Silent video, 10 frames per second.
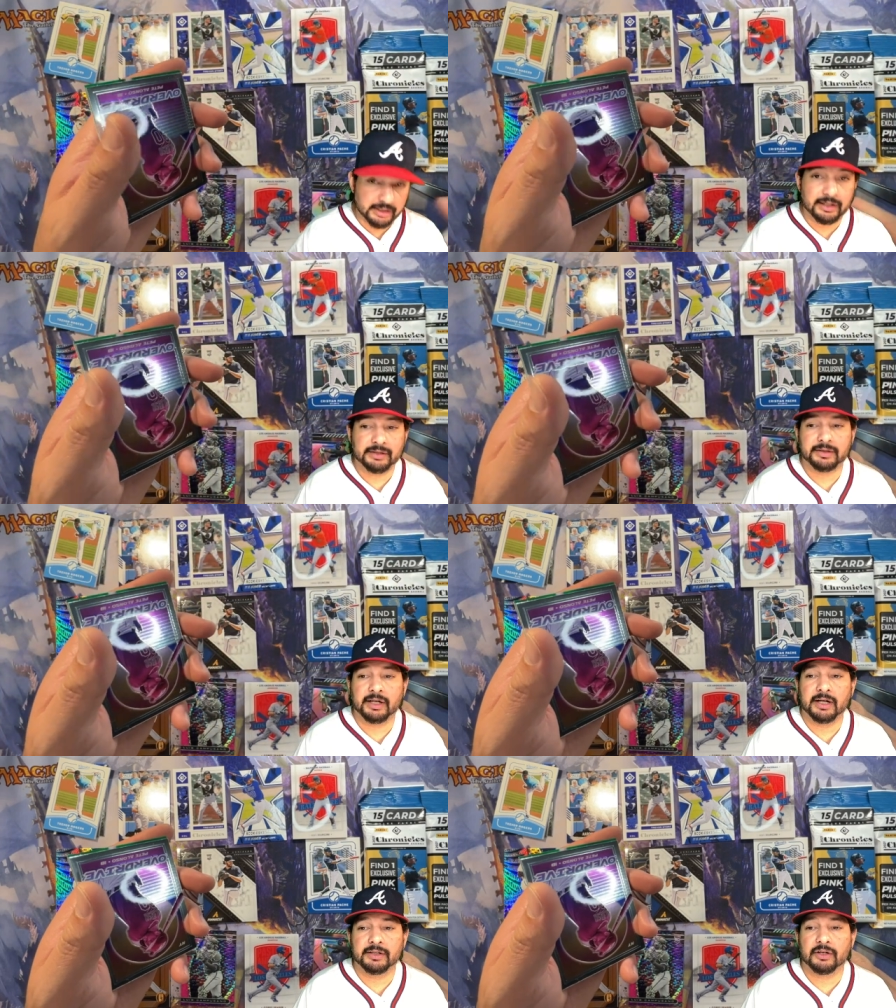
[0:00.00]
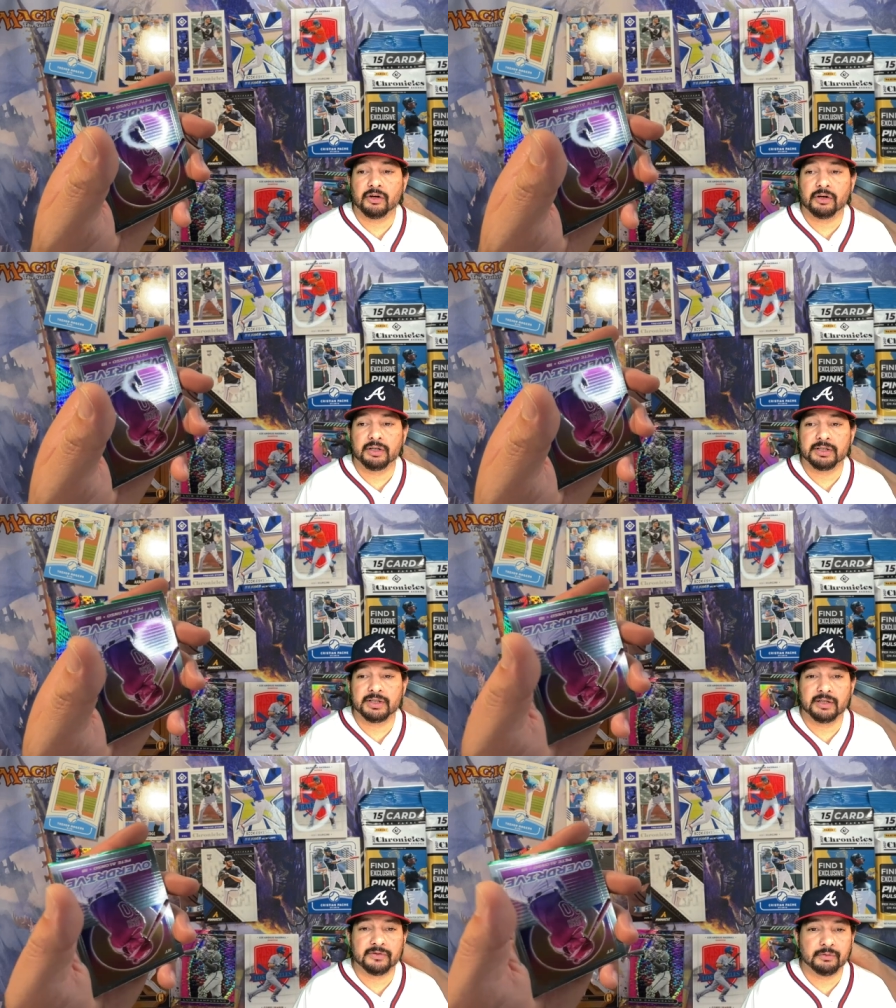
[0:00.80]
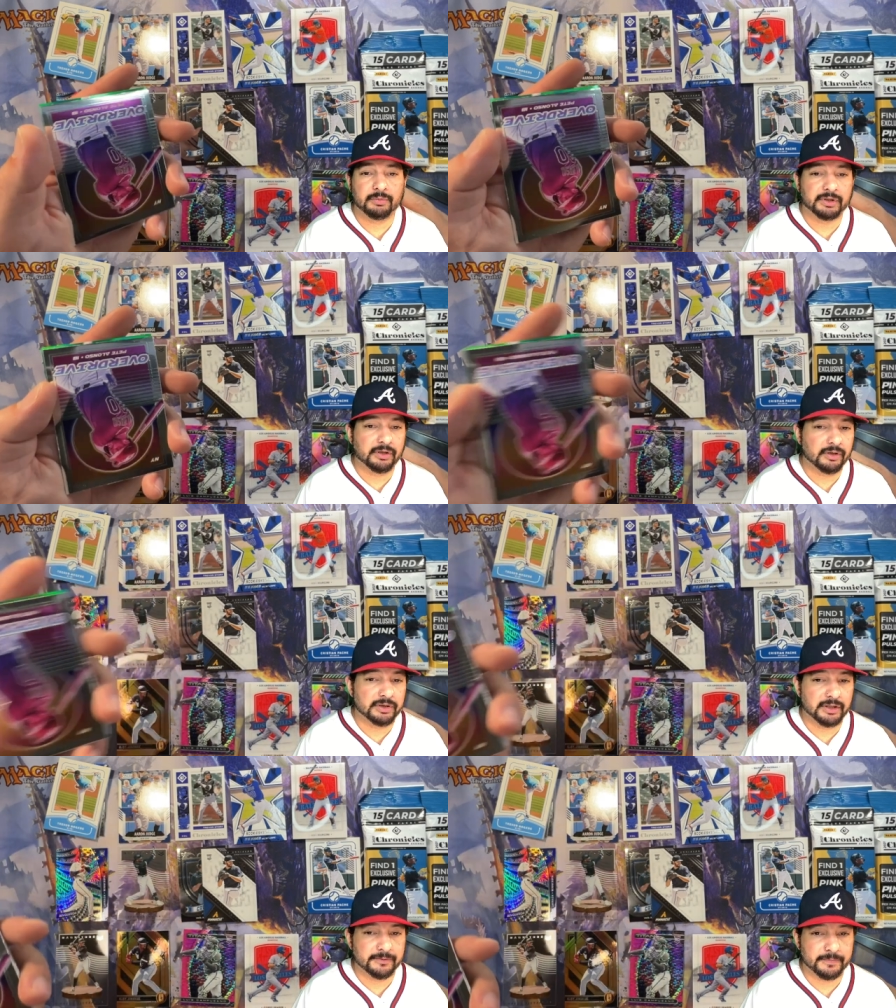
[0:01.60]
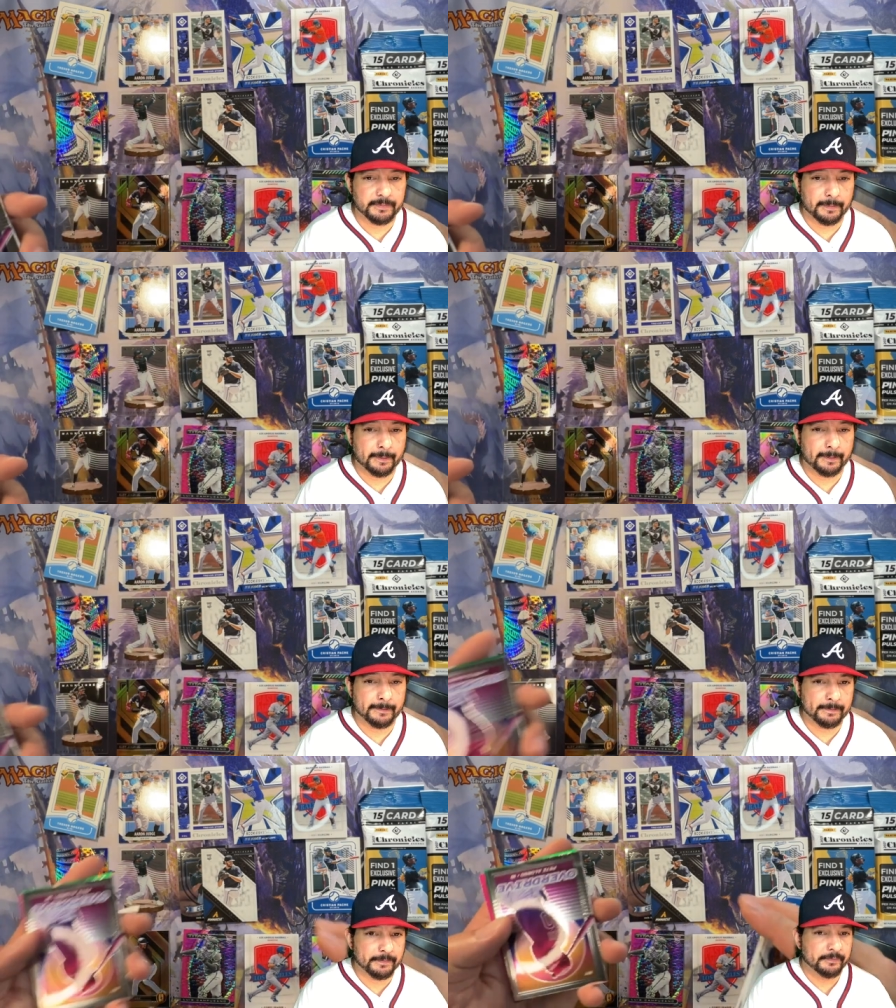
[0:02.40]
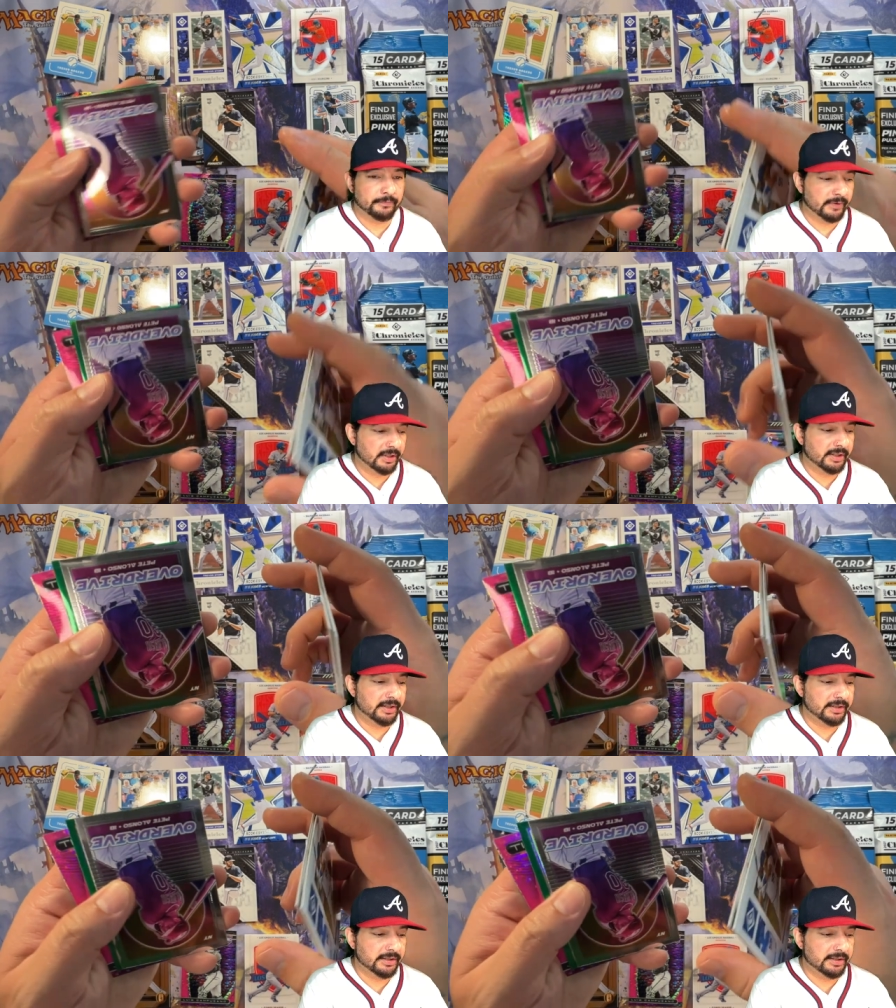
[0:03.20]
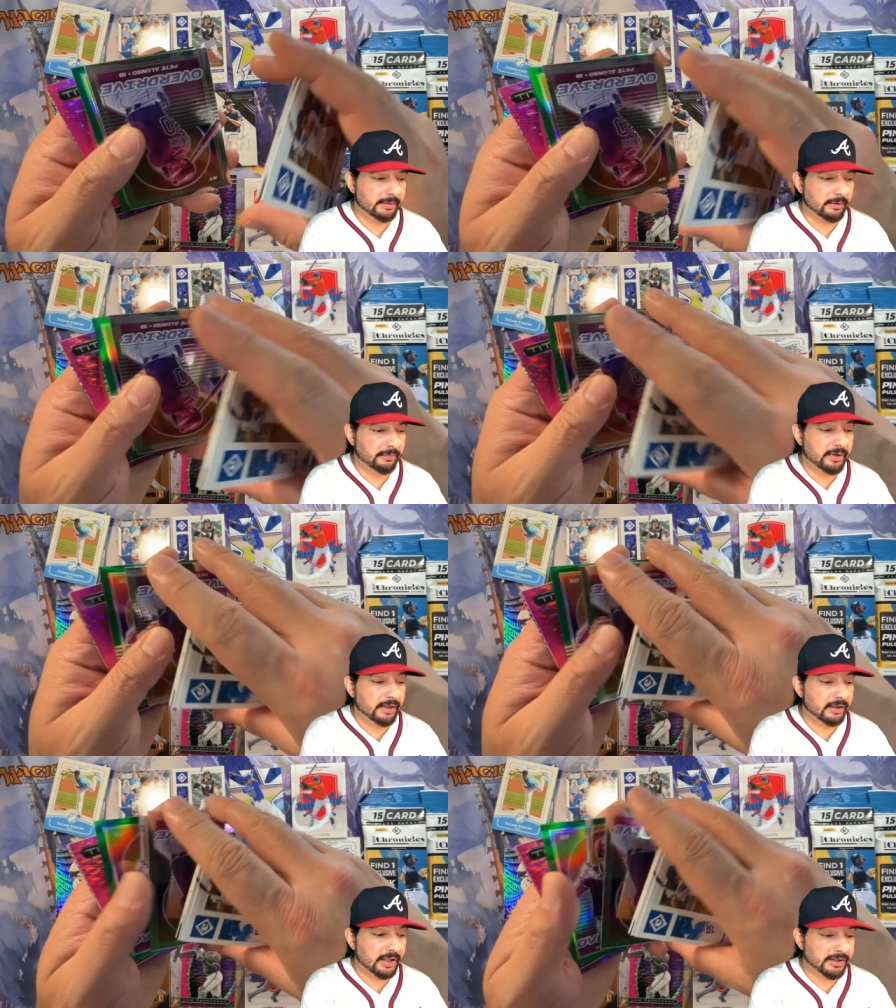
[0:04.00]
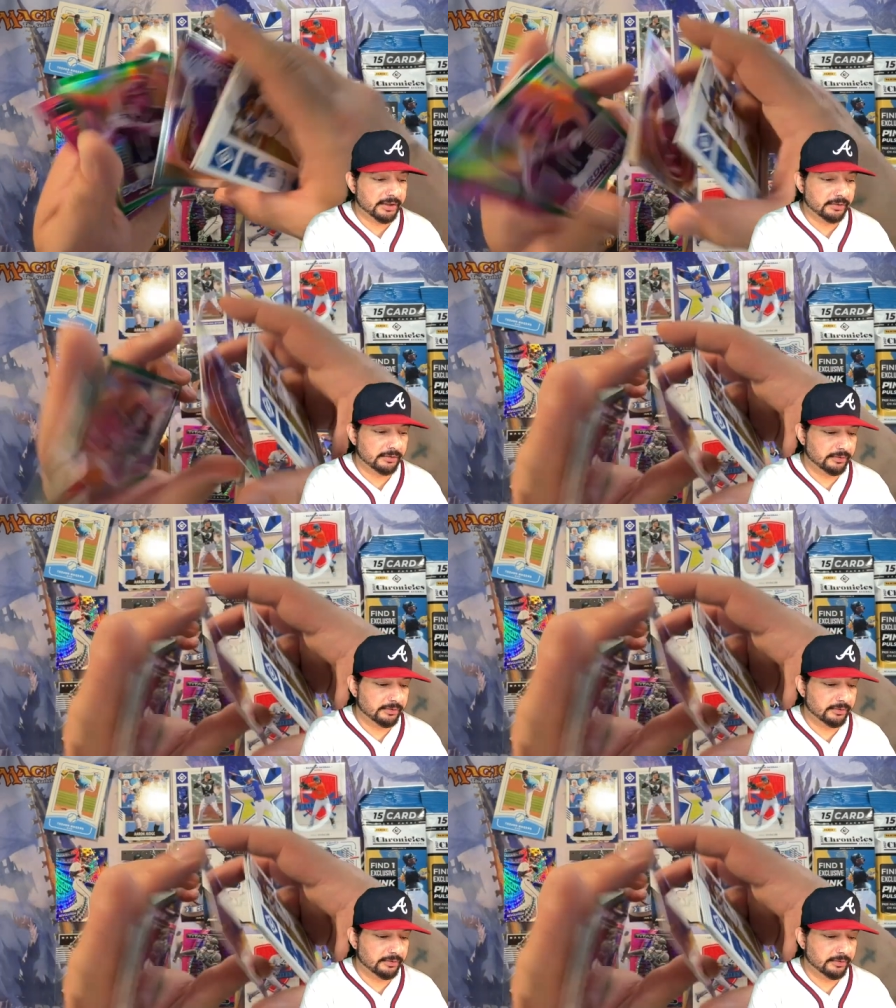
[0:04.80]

not the guy, the card itself, so we'll put the card down. He's a, sem a Pete Alonso.